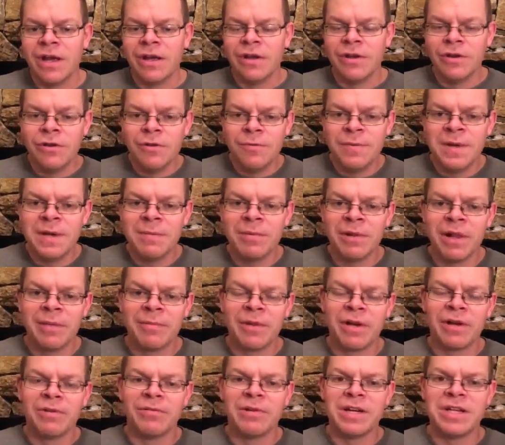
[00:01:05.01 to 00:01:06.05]
new people I'm
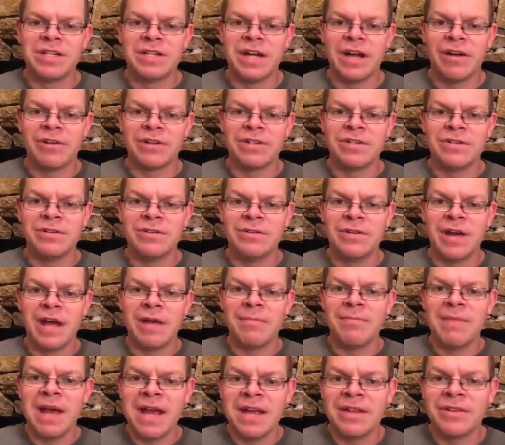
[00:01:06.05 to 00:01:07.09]
going to reach out to,
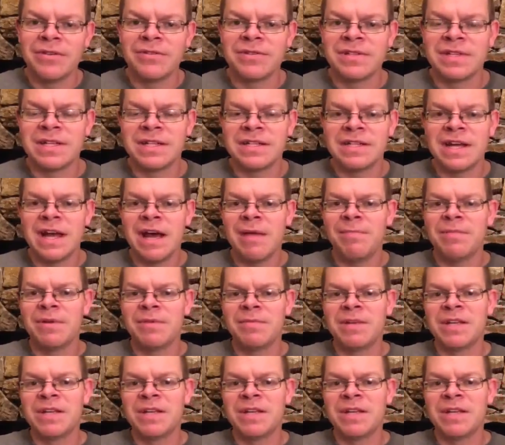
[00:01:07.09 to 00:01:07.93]
and make those things happen,